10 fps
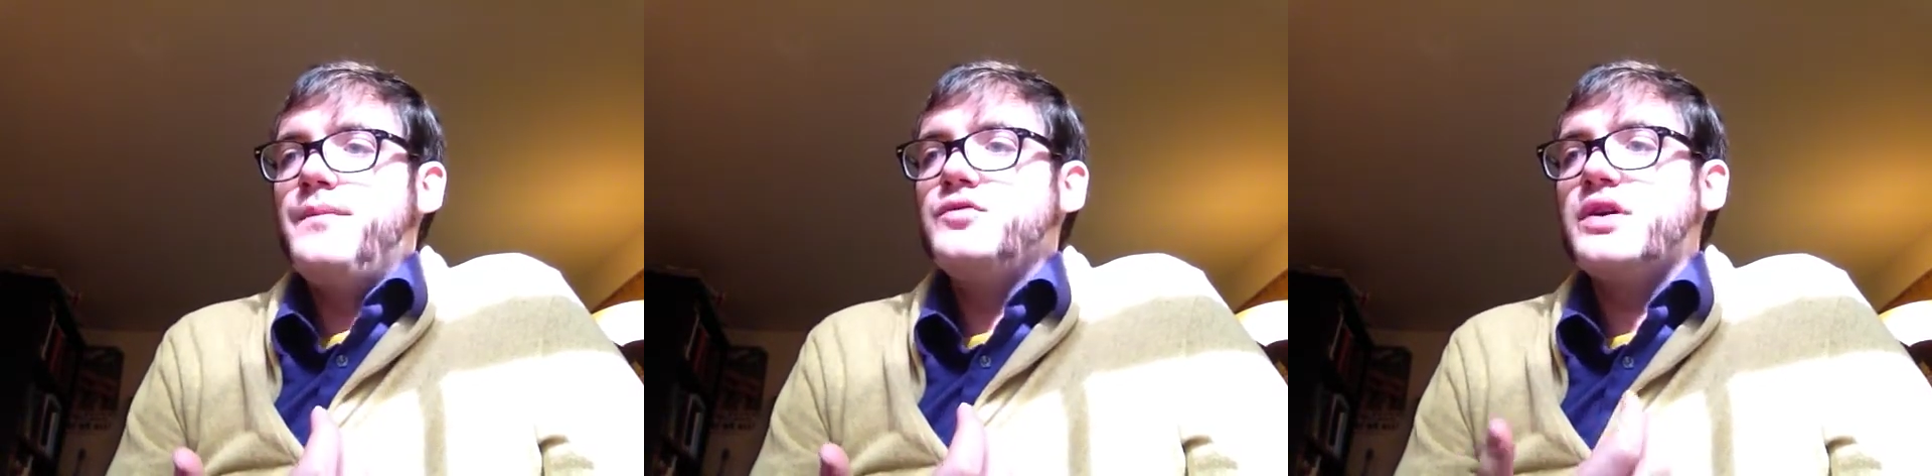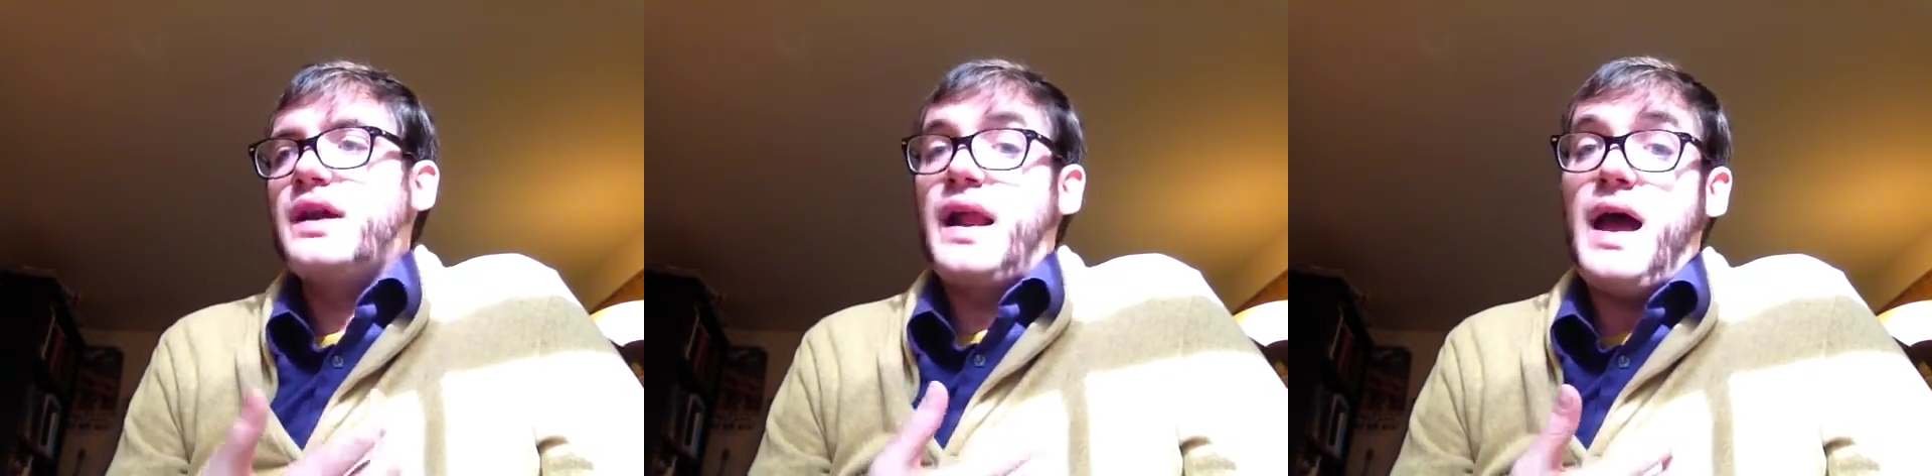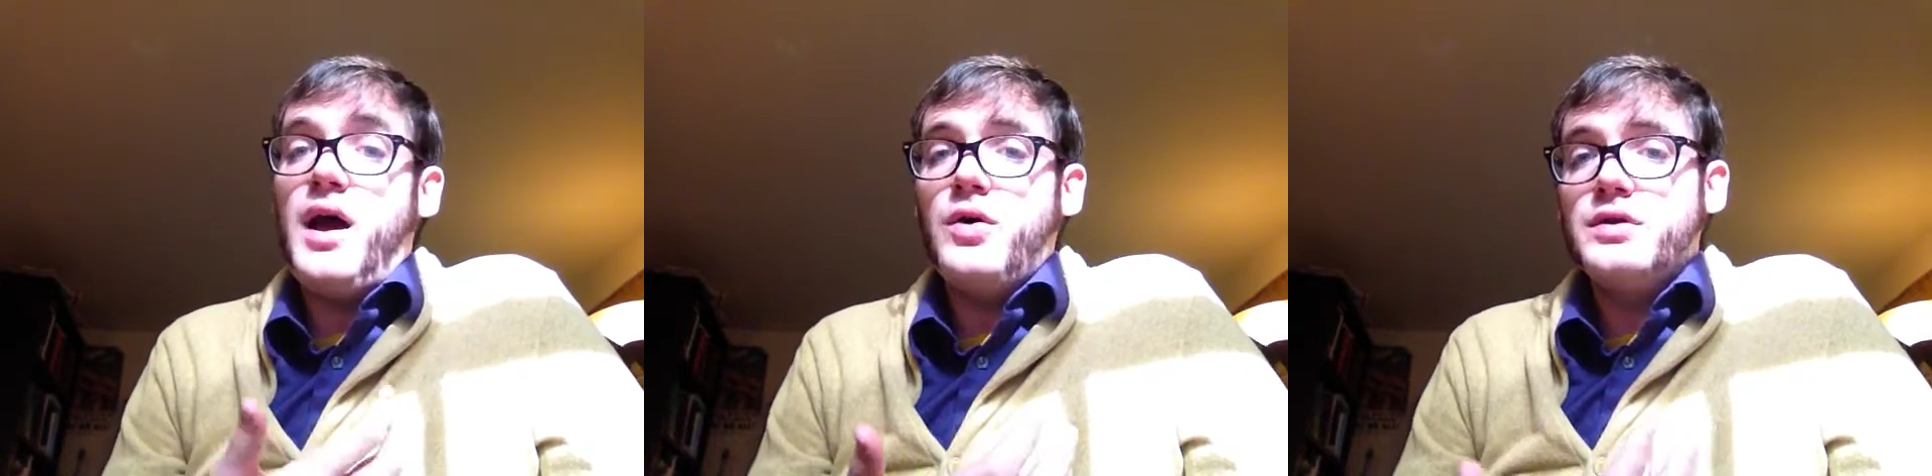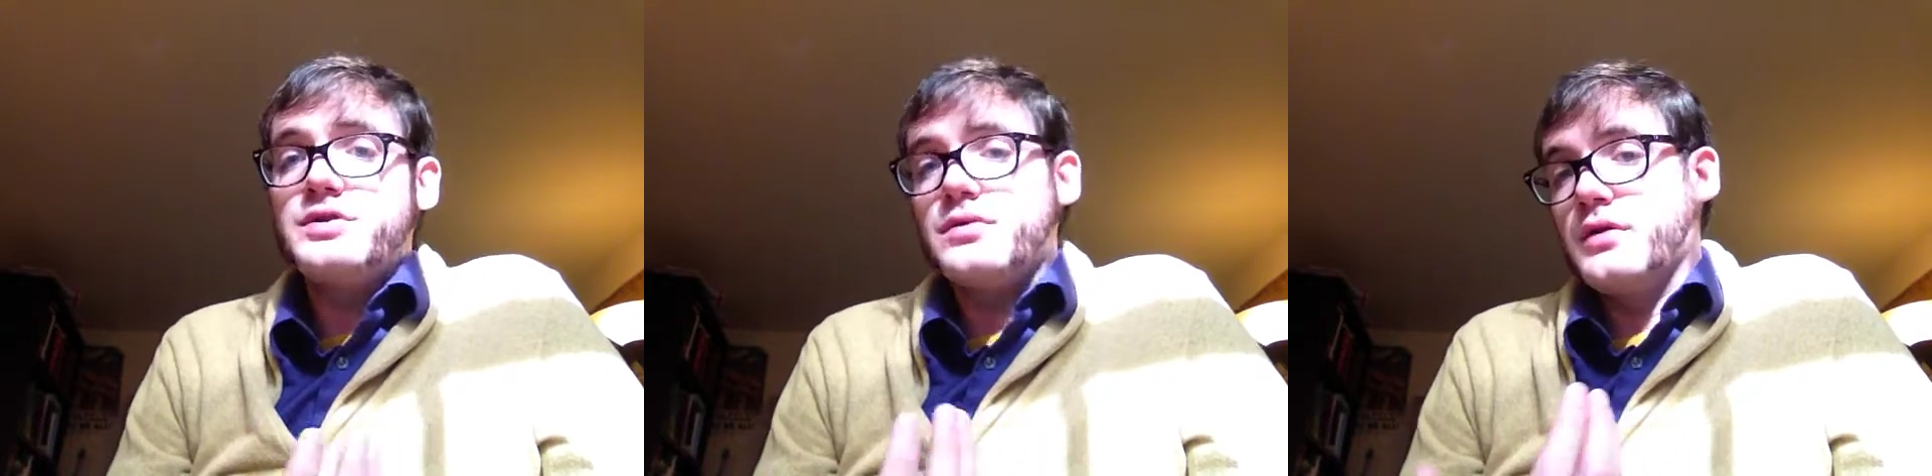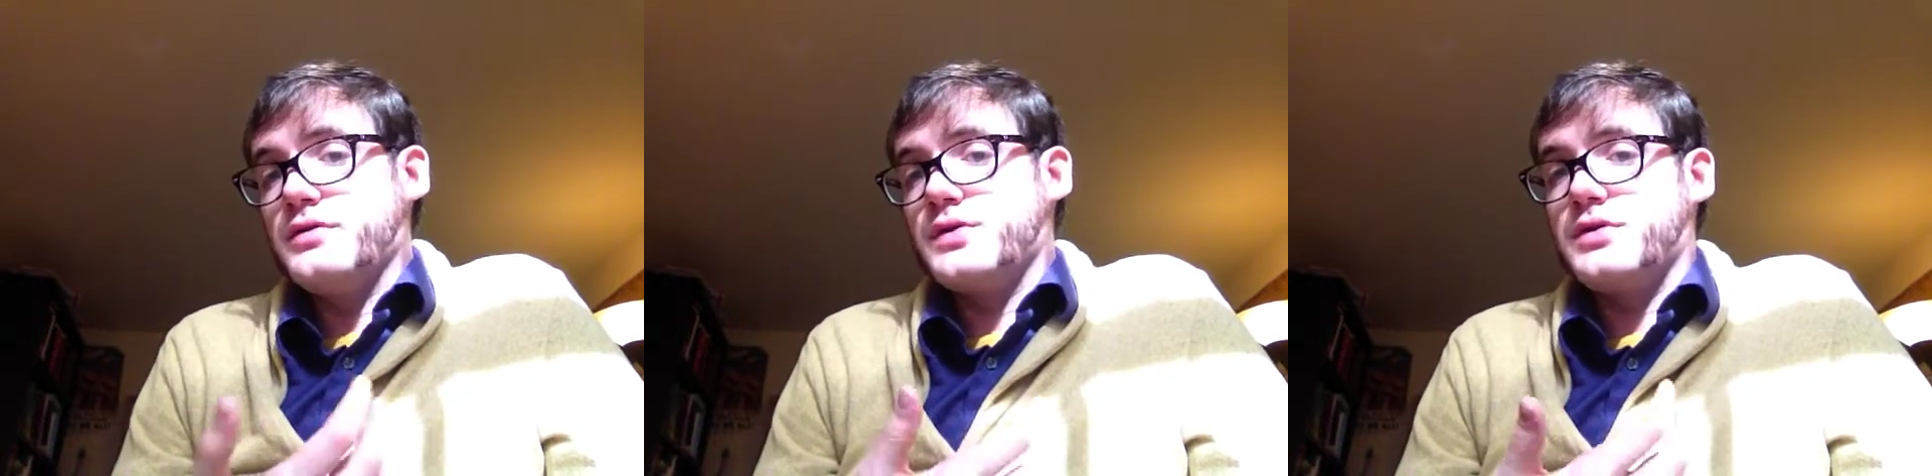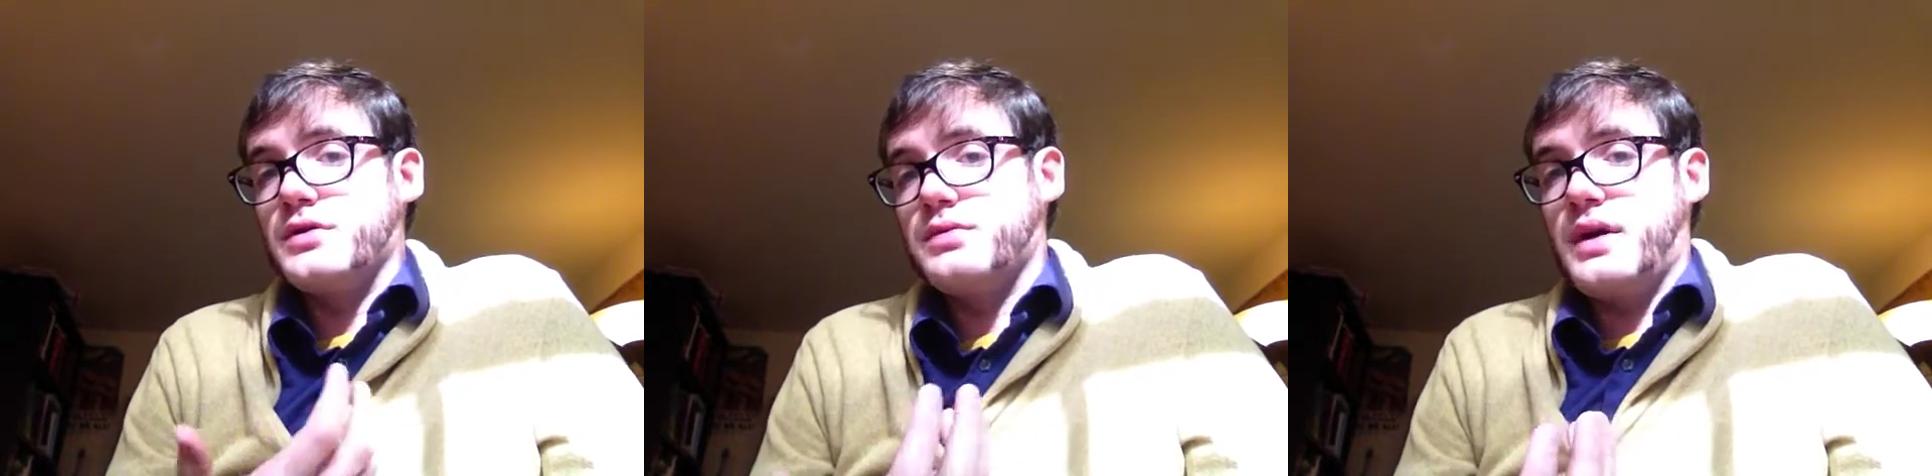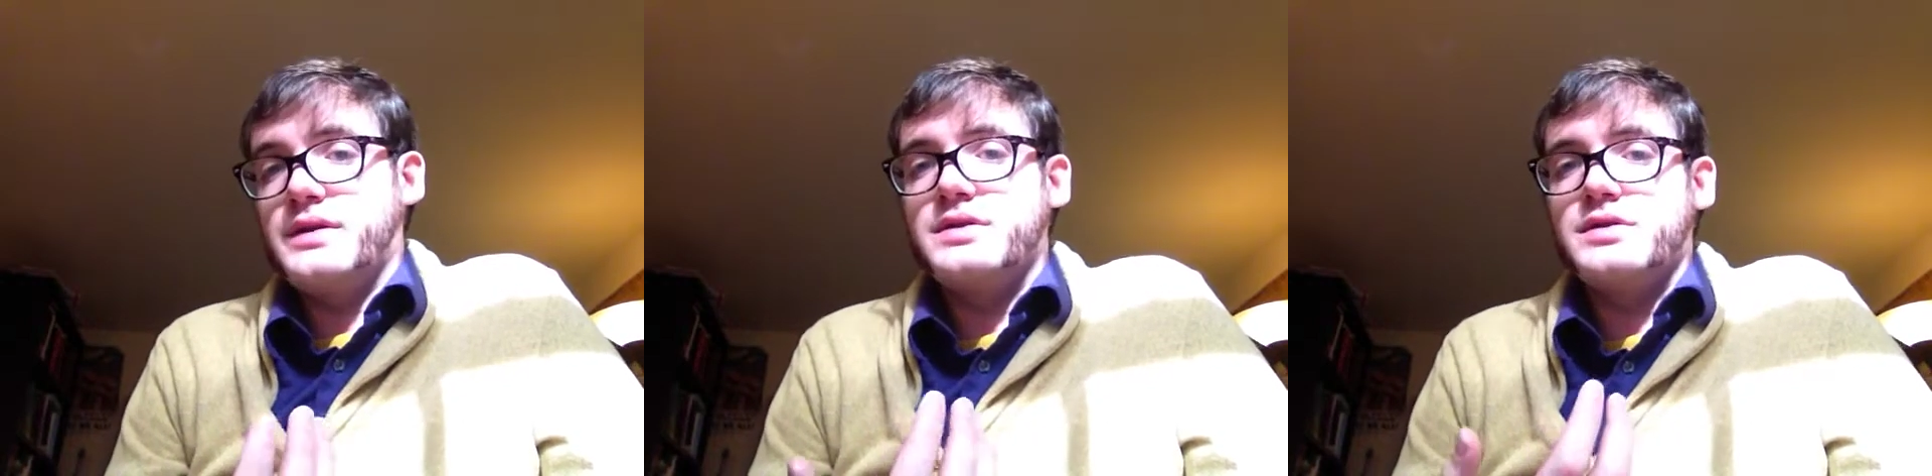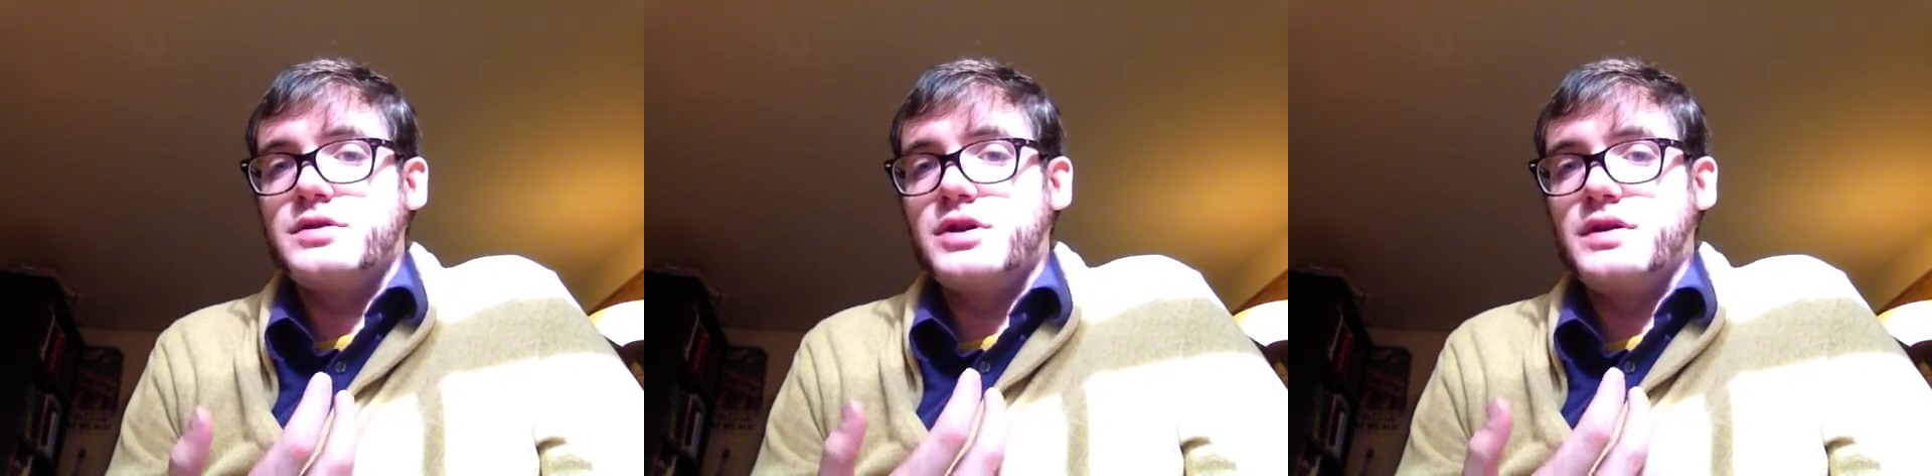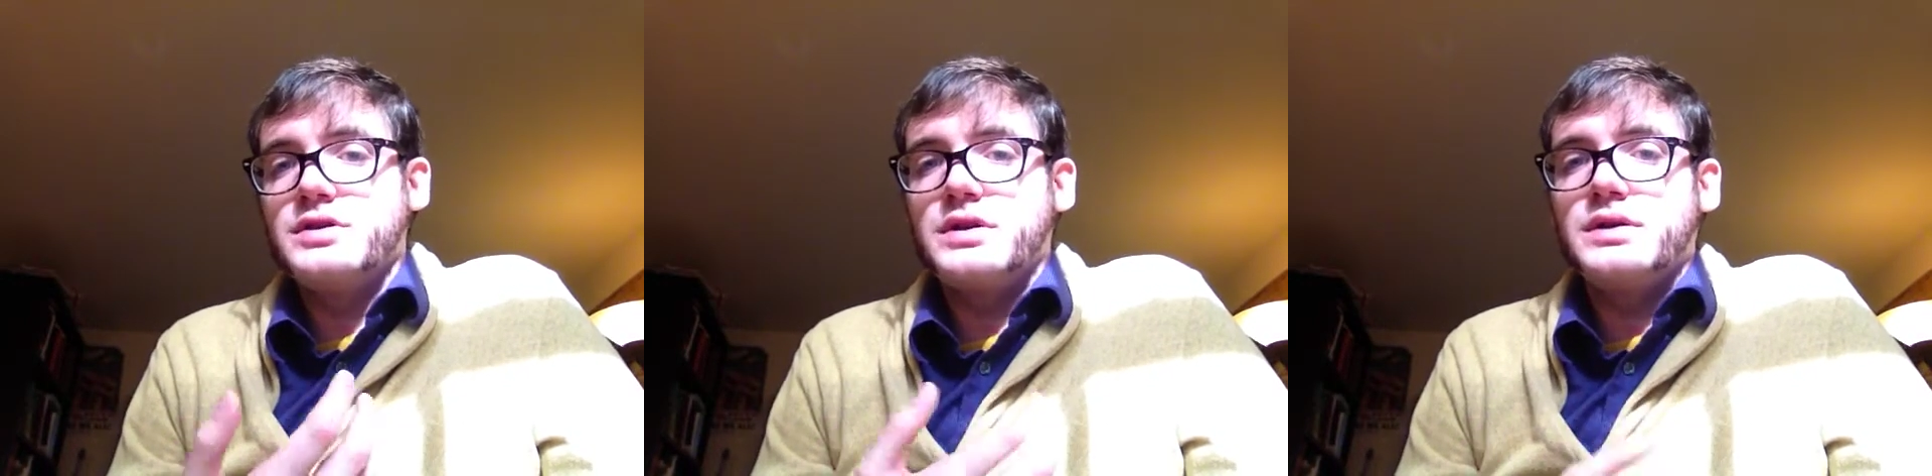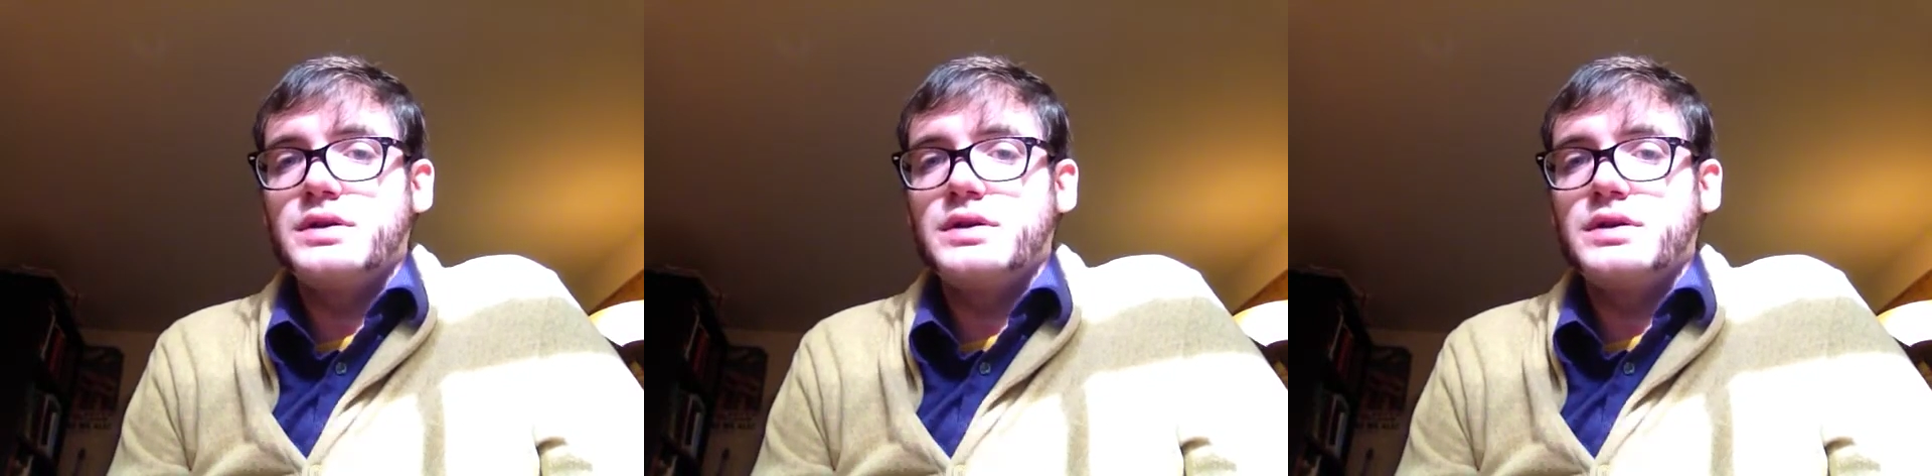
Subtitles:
looking at how historians' research practices are changing.